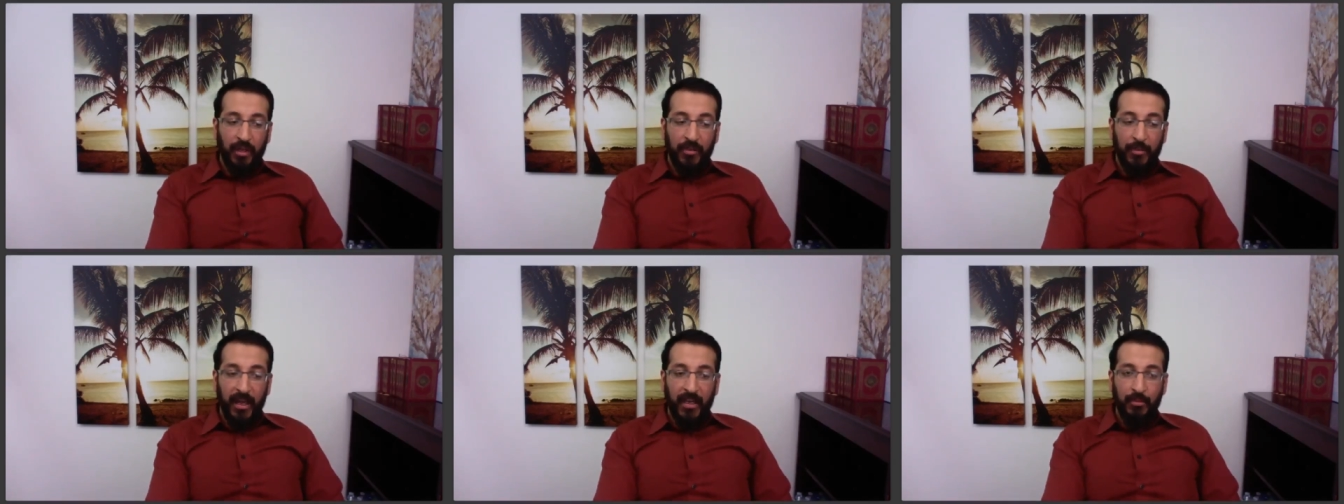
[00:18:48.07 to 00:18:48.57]

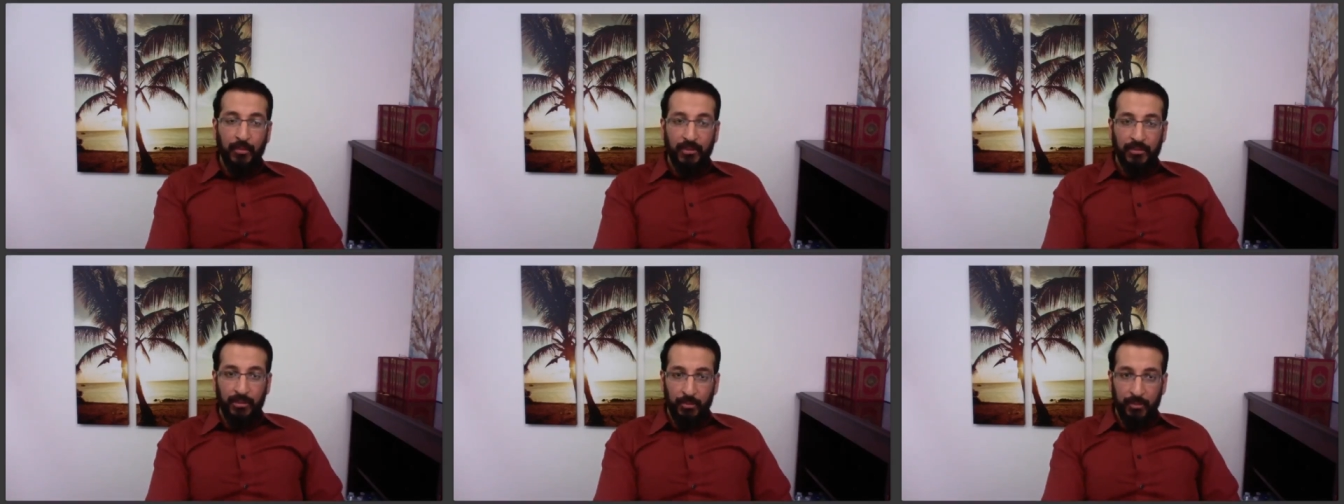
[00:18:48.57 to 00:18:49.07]
the body
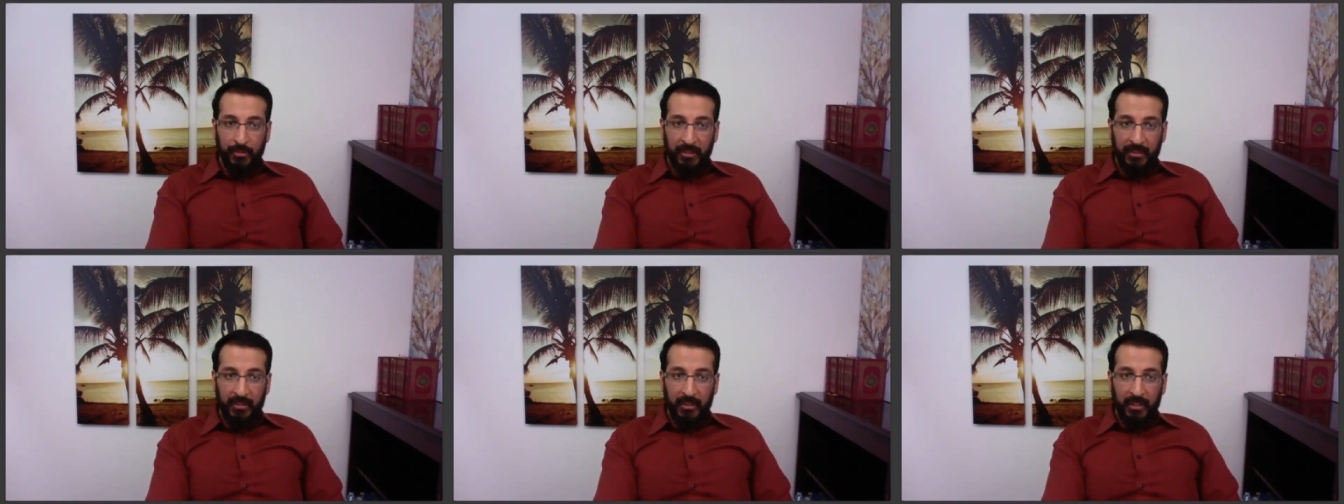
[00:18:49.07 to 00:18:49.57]
with
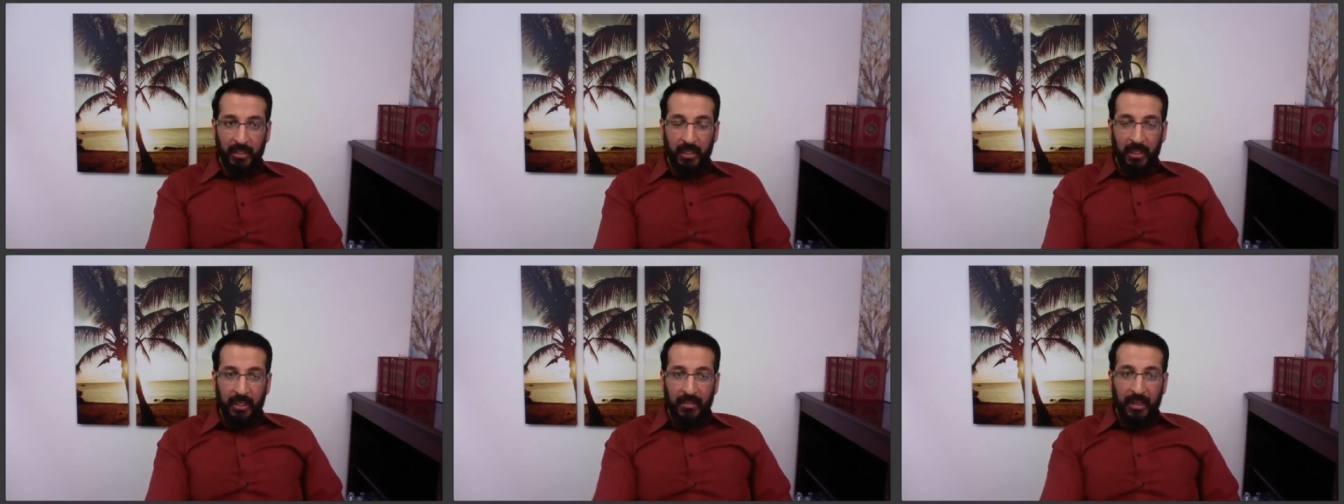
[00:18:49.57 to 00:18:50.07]
dopamine,
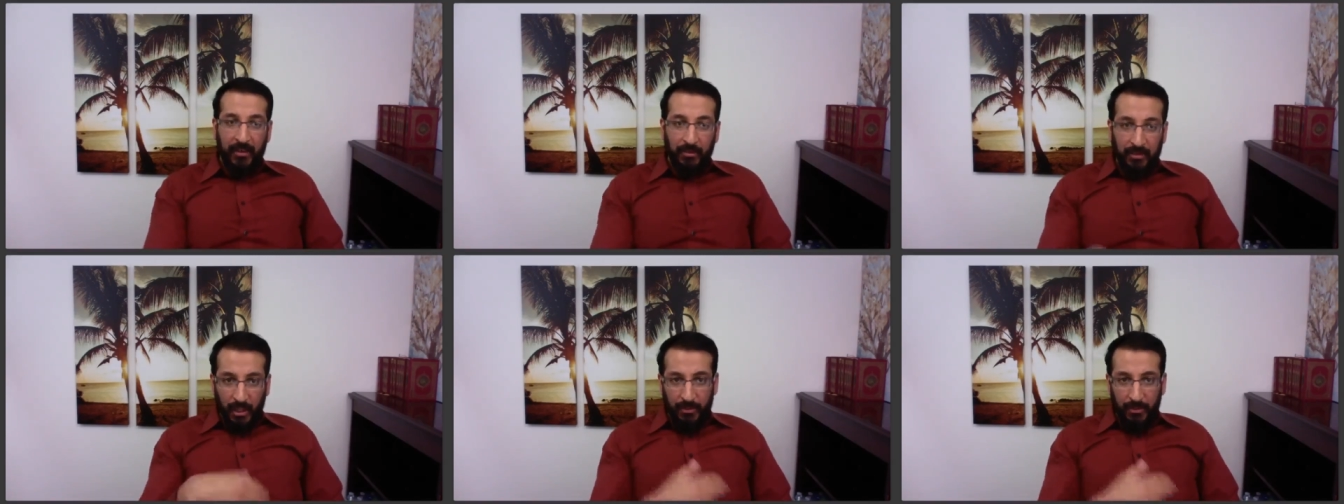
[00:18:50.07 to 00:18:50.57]
not
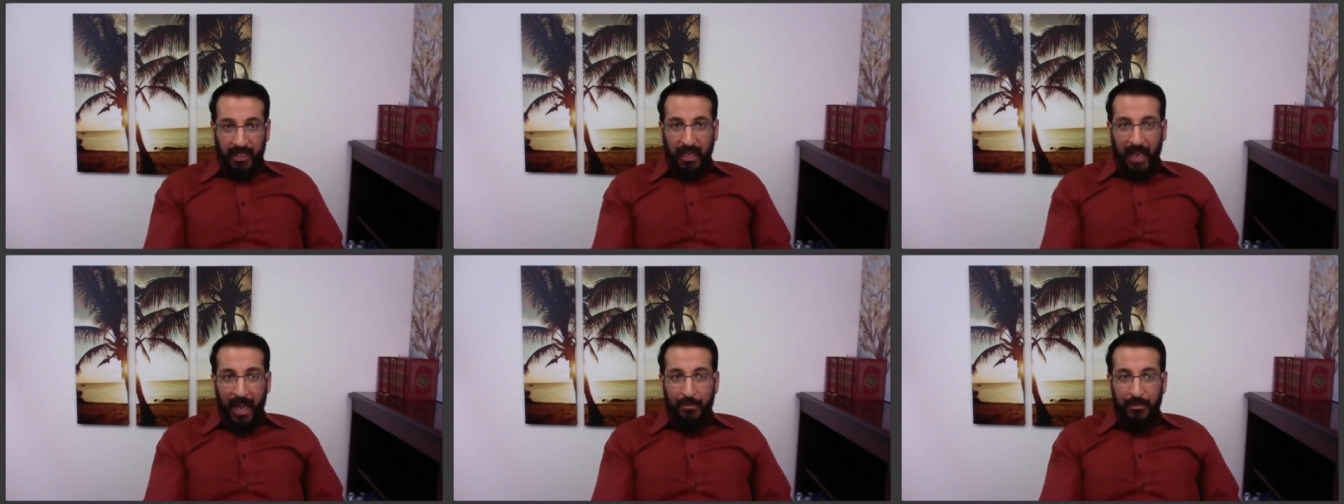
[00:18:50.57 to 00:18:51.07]
only are we
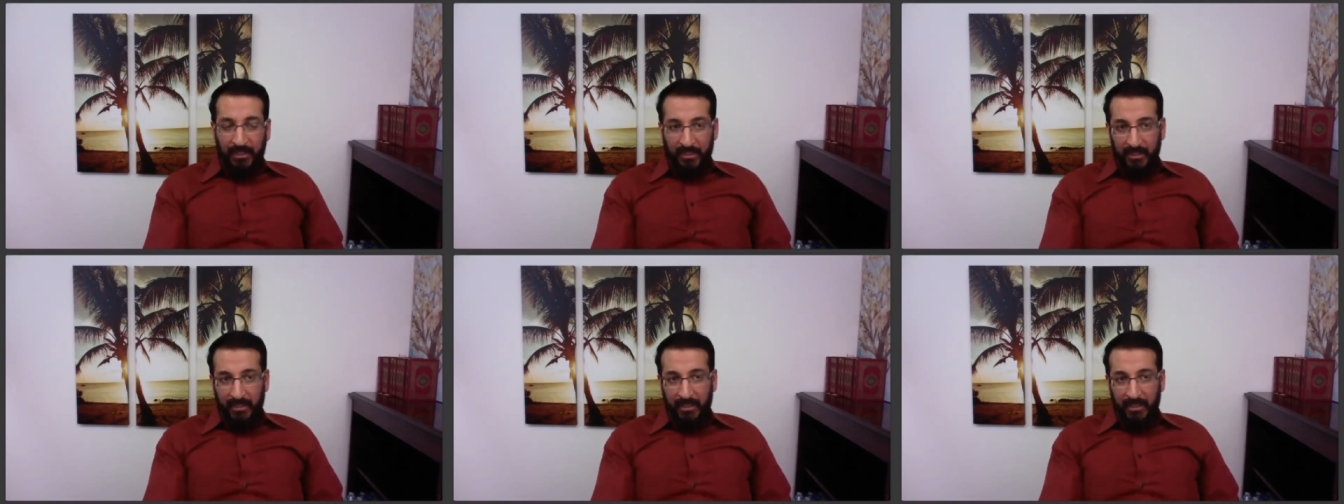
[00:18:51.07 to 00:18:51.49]
happier,